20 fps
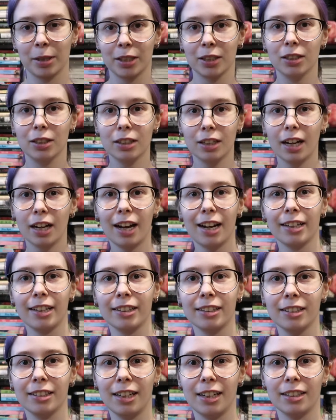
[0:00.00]
Look at
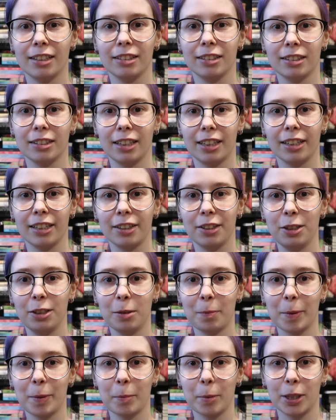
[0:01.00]
the lens like a
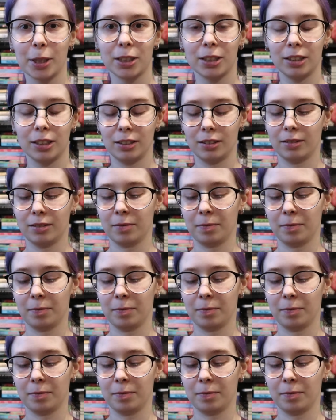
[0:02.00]
human person.